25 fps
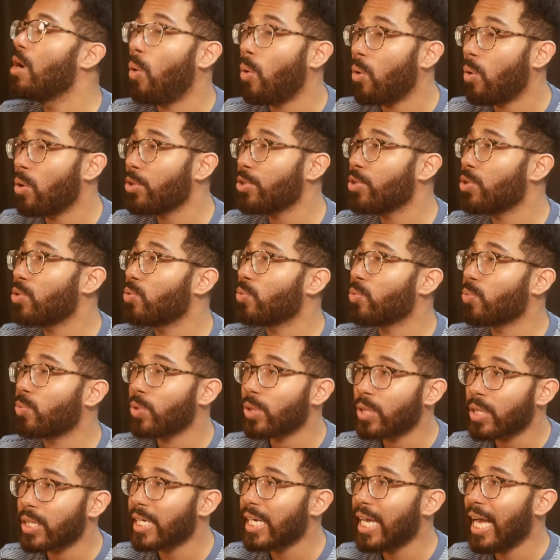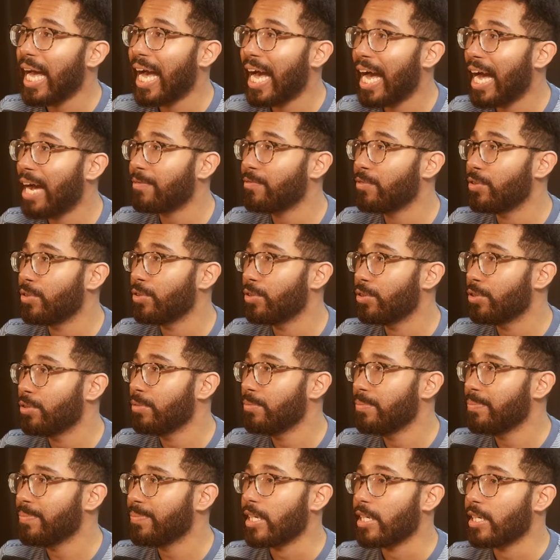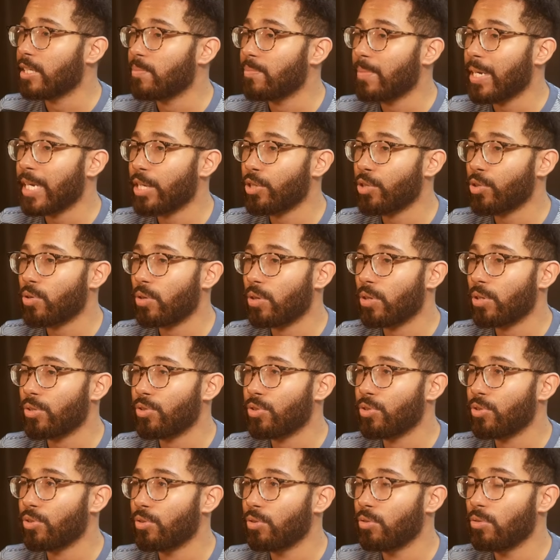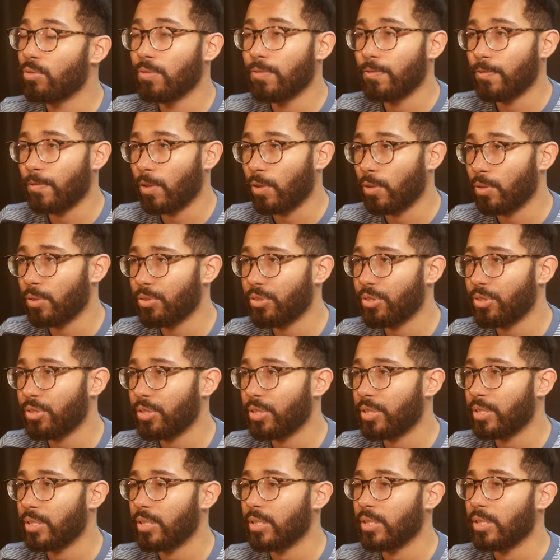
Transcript: All you really have to do is make sure to first